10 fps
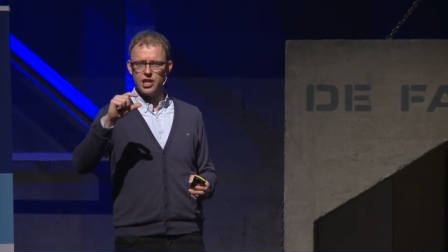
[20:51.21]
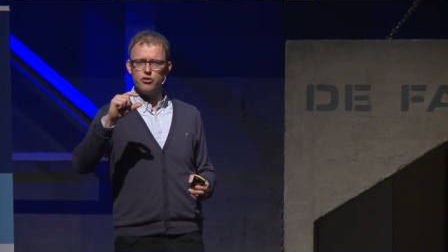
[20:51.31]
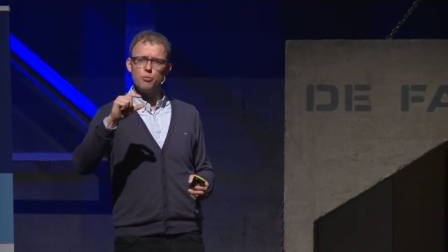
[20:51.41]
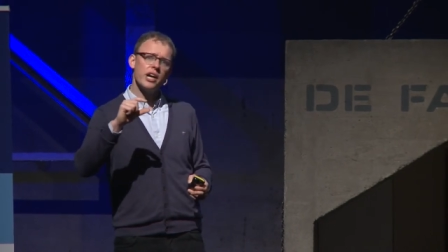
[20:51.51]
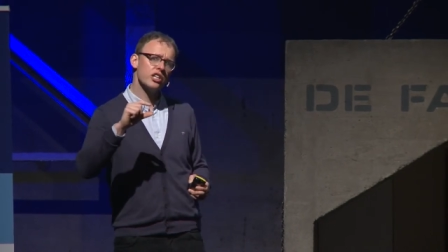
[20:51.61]

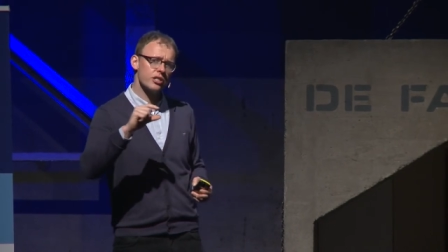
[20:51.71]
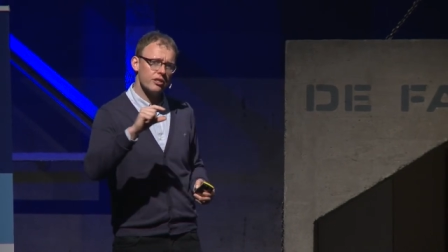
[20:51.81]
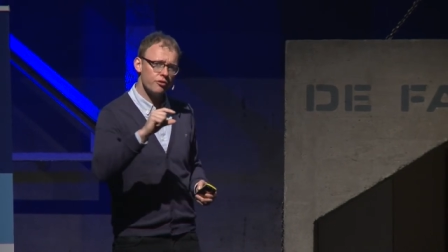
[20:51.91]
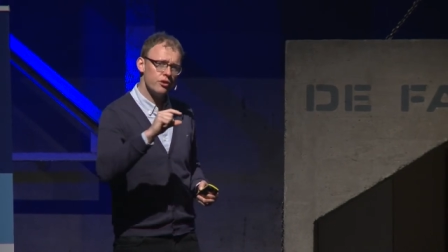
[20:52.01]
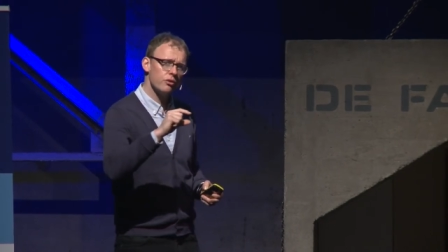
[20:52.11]
If you buy
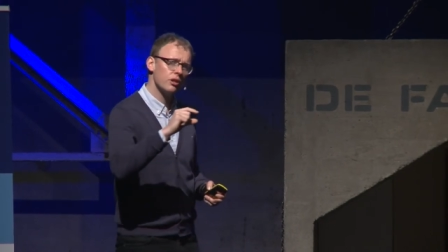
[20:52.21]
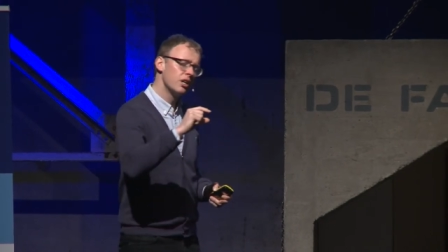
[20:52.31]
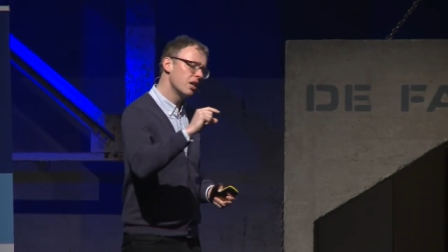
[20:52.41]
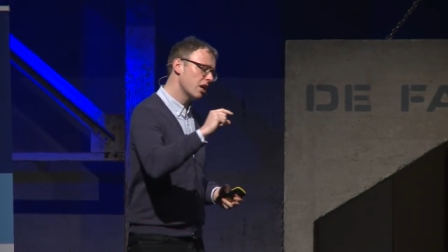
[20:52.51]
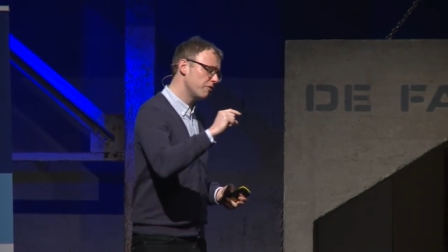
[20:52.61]
just a few,
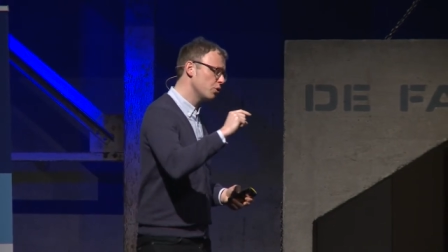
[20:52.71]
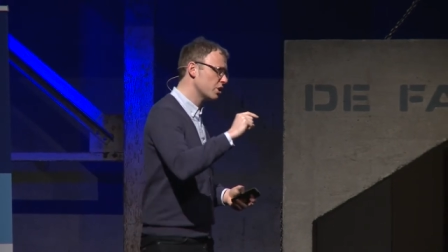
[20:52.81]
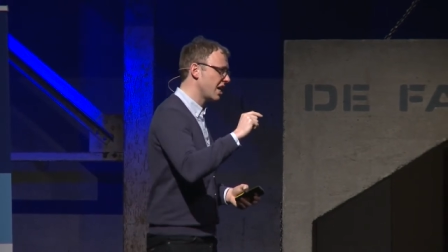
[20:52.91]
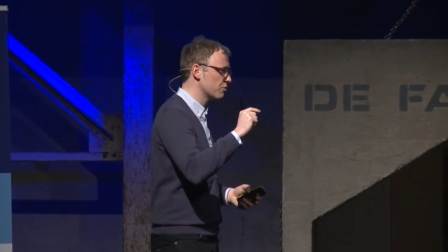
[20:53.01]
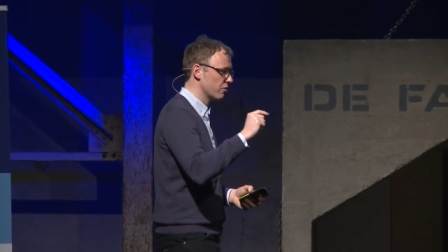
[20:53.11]
a few
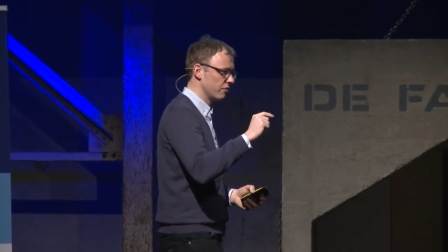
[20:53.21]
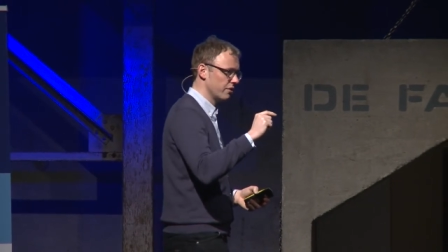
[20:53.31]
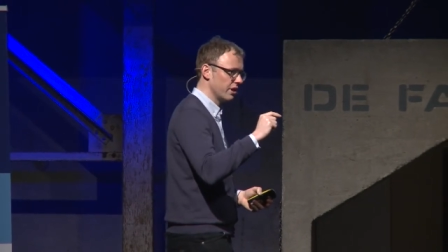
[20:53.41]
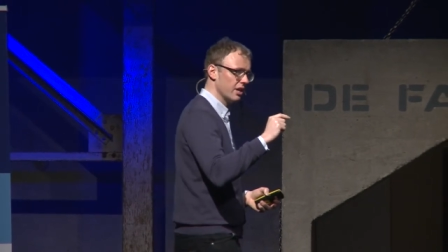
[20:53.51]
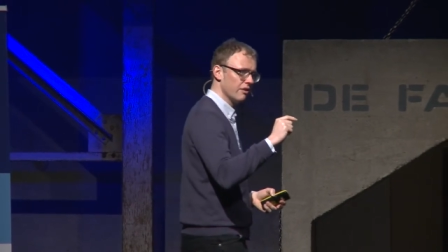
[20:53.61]
times
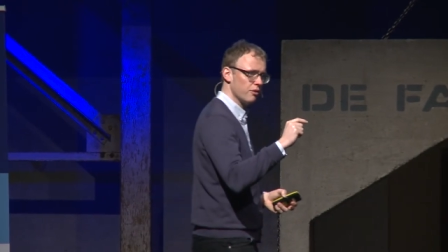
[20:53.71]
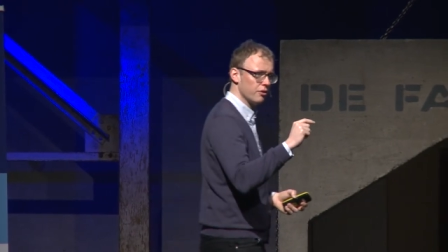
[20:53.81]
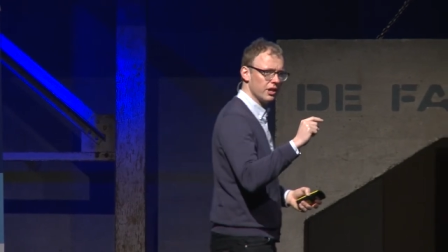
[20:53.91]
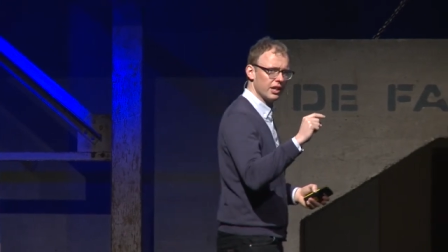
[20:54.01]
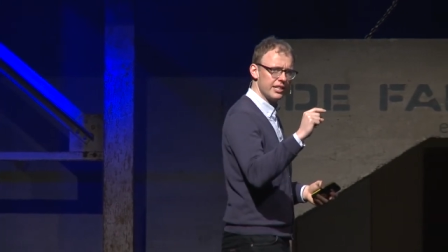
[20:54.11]
with, uh, with
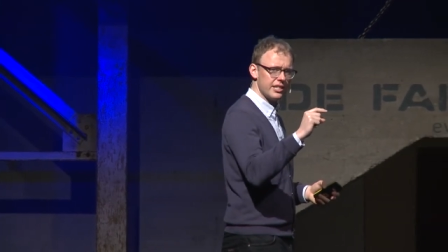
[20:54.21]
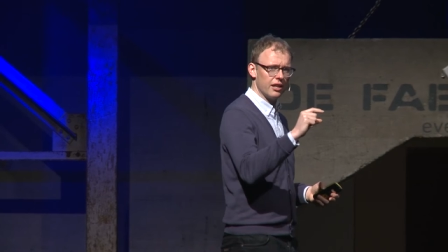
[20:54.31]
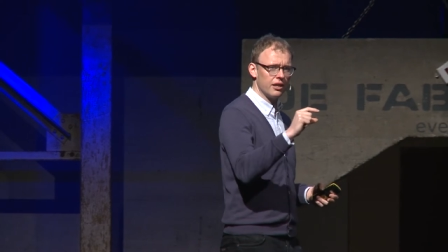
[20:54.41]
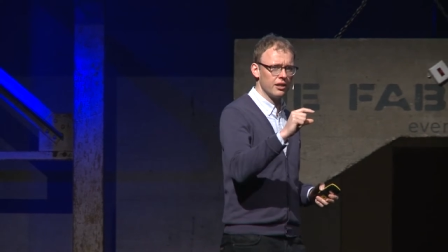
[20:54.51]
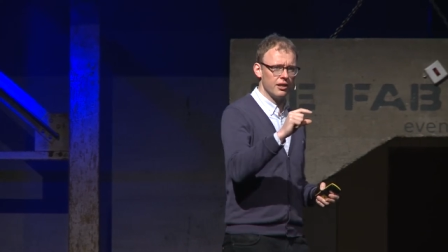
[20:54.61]
a
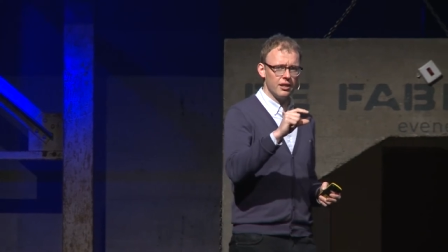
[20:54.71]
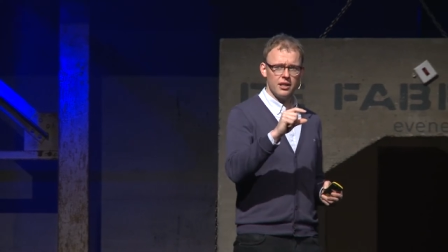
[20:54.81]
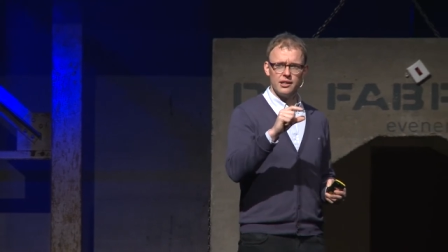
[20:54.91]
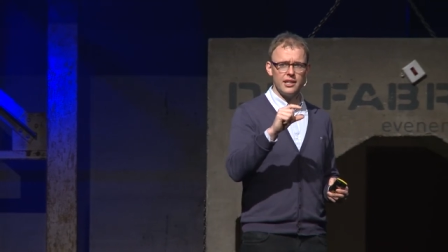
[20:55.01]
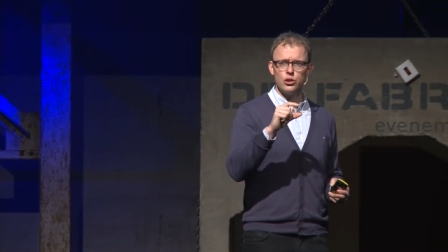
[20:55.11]
retailer,
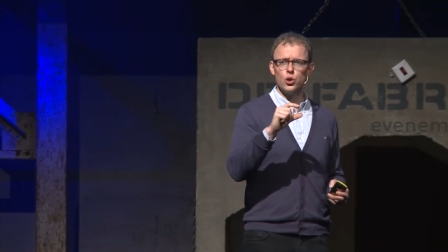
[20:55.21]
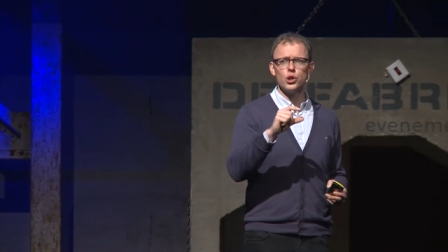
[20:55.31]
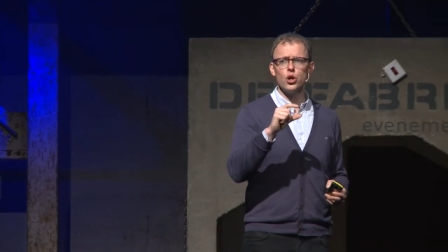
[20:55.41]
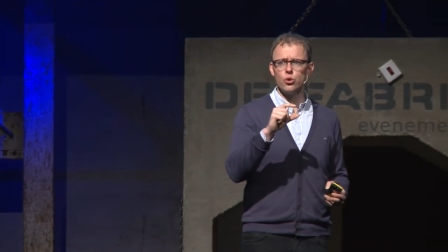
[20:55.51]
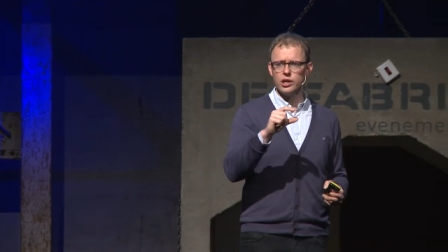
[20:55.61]
then you
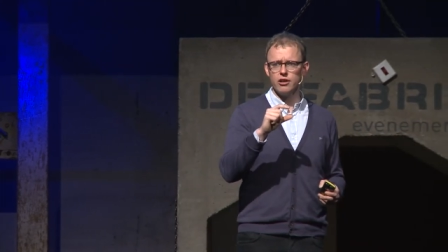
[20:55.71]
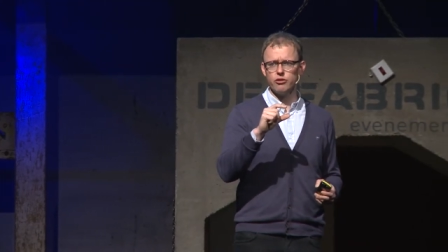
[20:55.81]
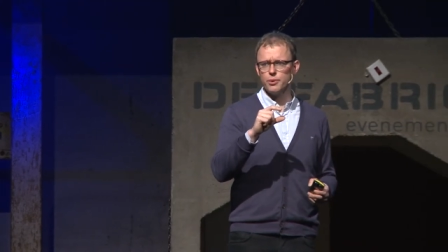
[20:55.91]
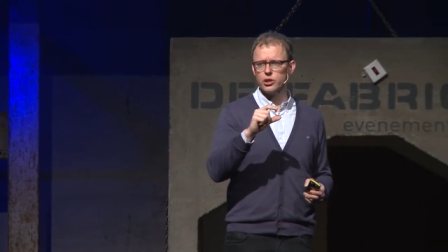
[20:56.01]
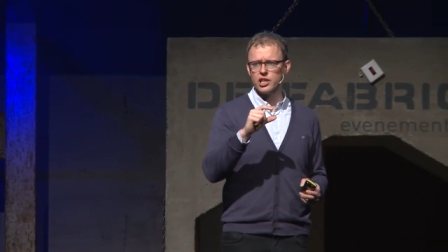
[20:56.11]
don't know enough
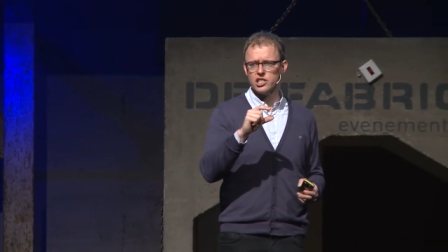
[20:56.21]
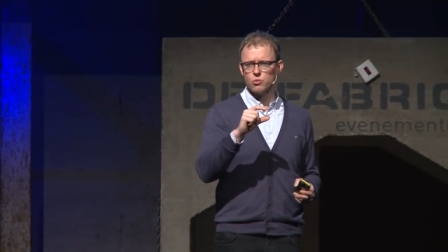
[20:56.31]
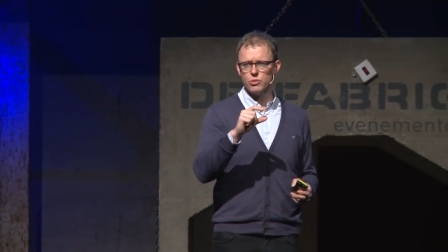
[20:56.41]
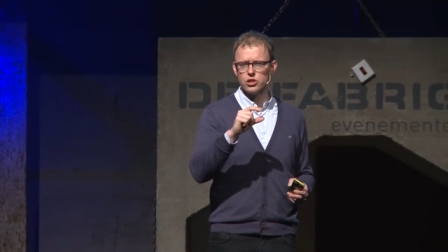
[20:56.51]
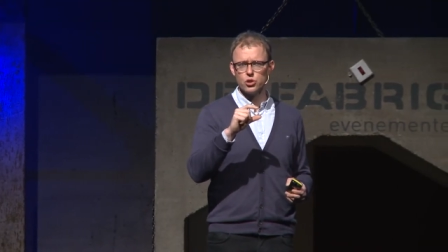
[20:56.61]
about a
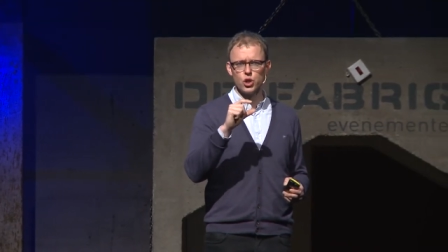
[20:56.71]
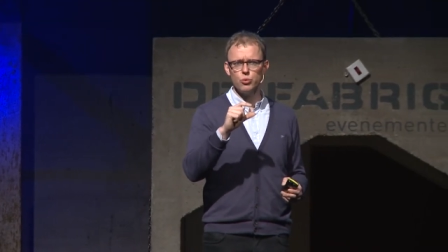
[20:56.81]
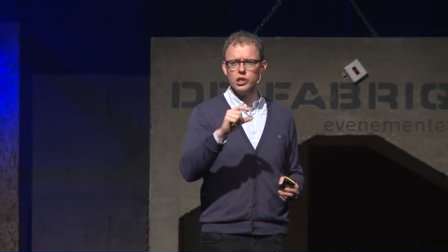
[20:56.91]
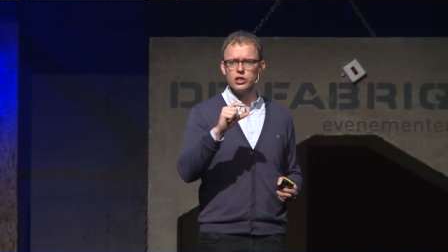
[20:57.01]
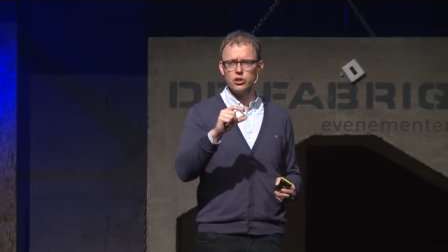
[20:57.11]
customer. So you
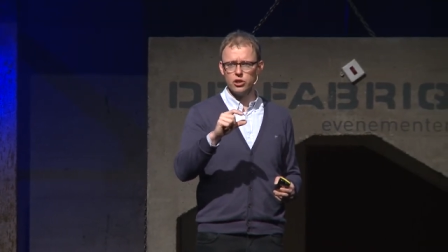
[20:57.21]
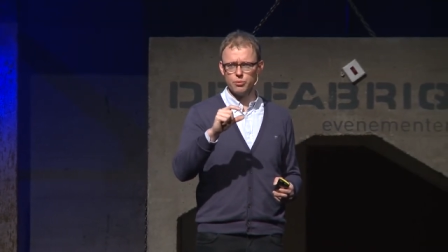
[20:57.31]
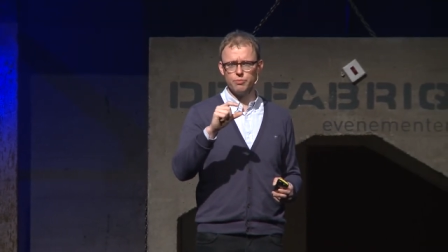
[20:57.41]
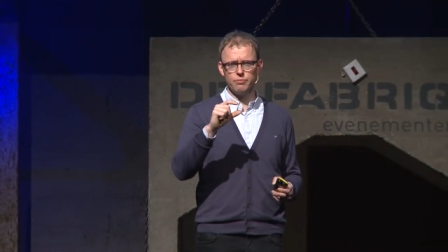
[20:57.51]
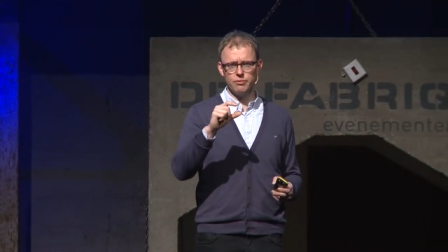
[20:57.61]
will not